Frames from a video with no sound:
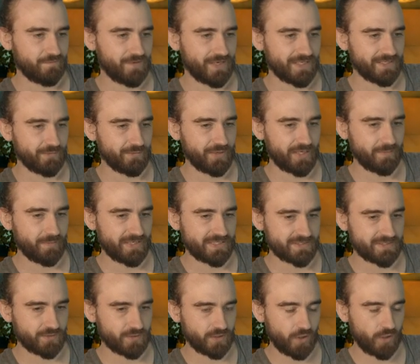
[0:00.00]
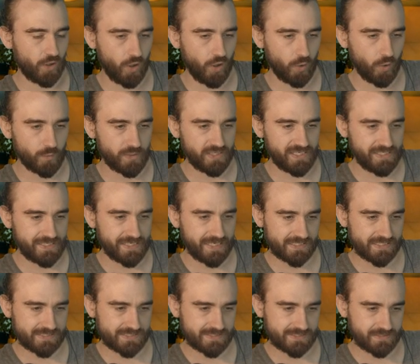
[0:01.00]
Find the reanimation target. Oh, he
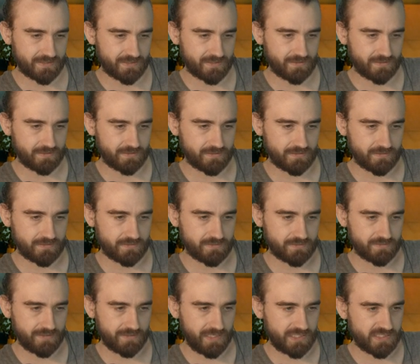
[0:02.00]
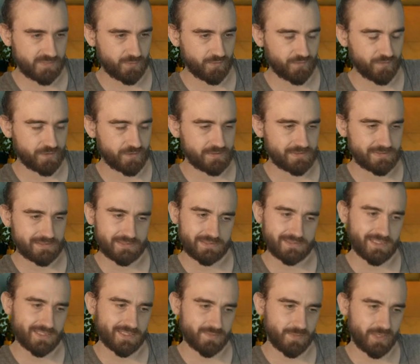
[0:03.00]
has uh, hexproof though.
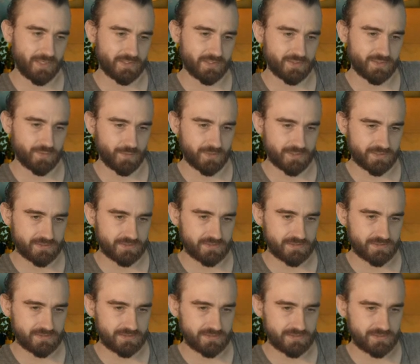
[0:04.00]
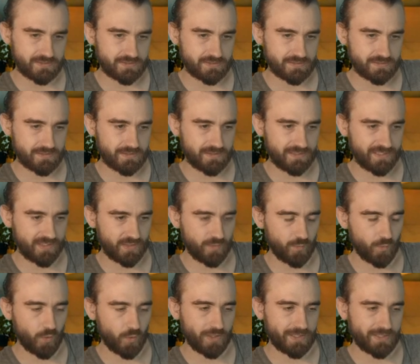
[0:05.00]
Doesn't matter too much.
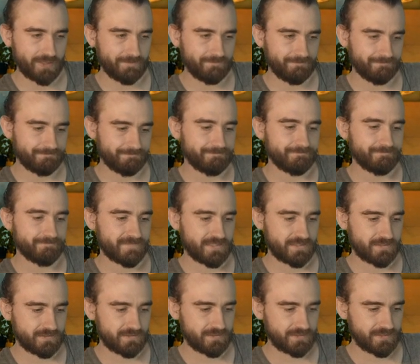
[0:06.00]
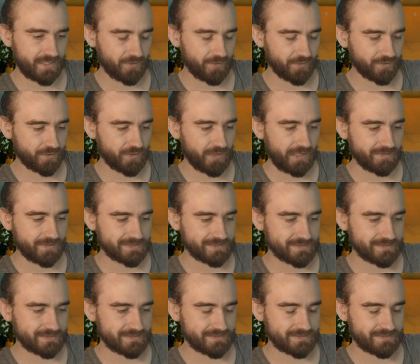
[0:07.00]
Getting war leader. Out on the ground.